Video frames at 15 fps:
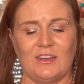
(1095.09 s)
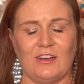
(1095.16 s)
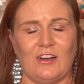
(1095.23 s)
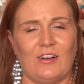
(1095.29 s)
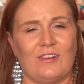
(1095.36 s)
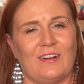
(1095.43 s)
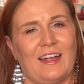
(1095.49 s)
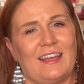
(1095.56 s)

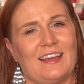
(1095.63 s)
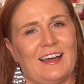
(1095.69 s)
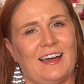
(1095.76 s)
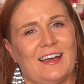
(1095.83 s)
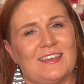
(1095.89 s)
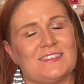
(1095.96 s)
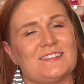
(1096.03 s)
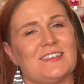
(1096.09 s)
All right,
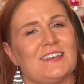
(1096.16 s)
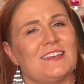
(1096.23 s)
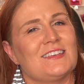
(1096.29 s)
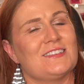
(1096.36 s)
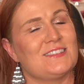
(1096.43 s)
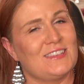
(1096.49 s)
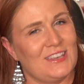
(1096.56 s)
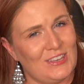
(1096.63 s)
guys,
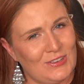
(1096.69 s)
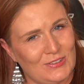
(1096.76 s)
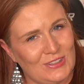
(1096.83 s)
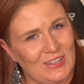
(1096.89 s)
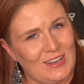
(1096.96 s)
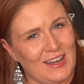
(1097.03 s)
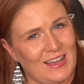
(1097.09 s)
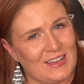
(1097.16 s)
see you in
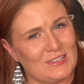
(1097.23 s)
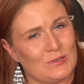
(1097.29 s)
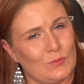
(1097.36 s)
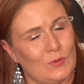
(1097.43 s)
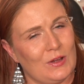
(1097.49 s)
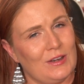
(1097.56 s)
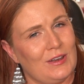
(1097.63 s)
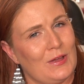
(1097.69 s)
the next
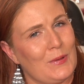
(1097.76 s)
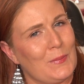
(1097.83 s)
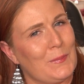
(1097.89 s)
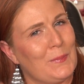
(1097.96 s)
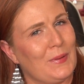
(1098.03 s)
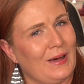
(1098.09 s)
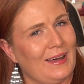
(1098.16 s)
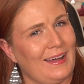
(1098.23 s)
one.
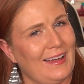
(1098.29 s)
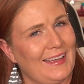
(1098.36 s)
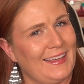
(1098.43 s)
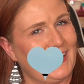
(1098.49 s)
Bye.